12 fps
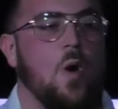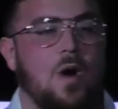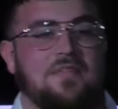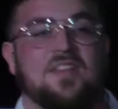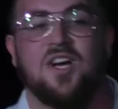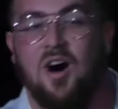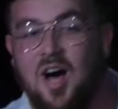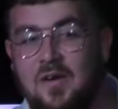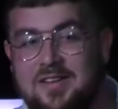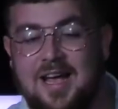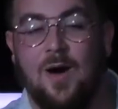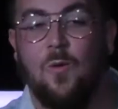we have to
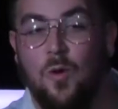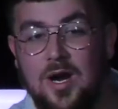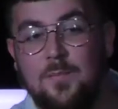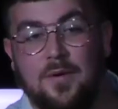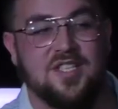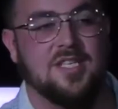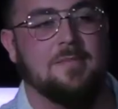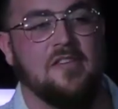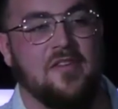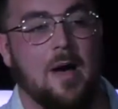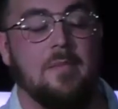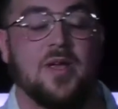tolerate that one person in my
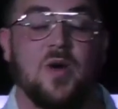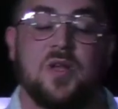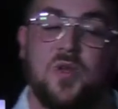family who I